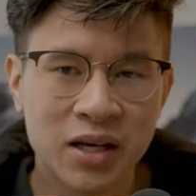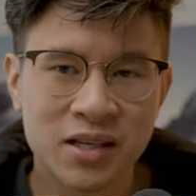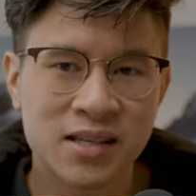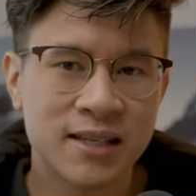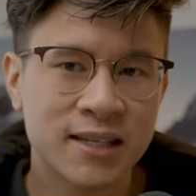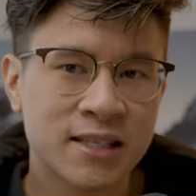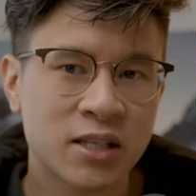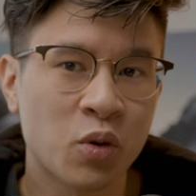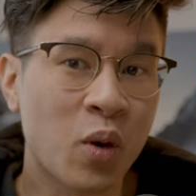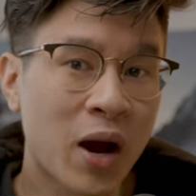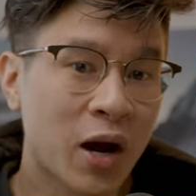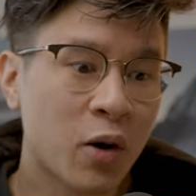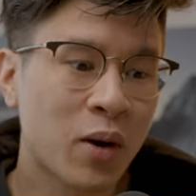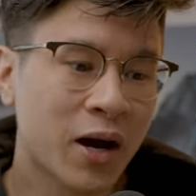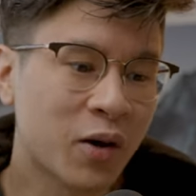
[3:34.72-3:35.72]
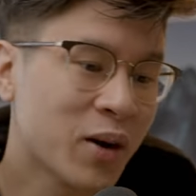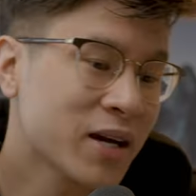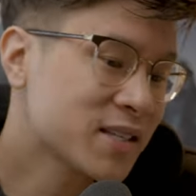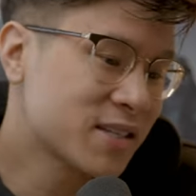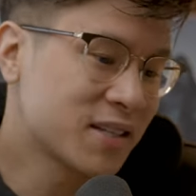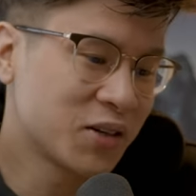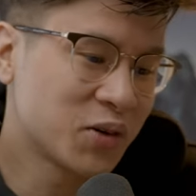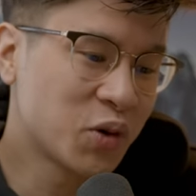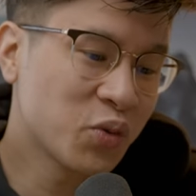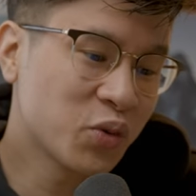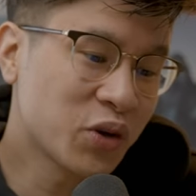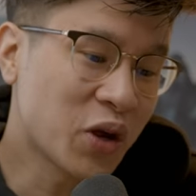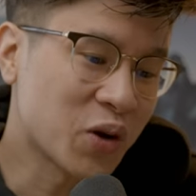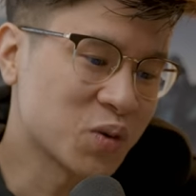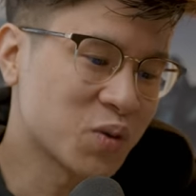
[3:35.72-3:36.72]
because this is the Wild Wild West, who
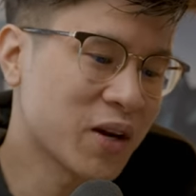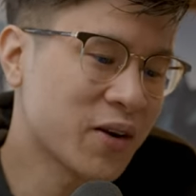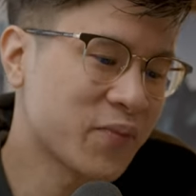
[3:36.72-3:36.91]
knows,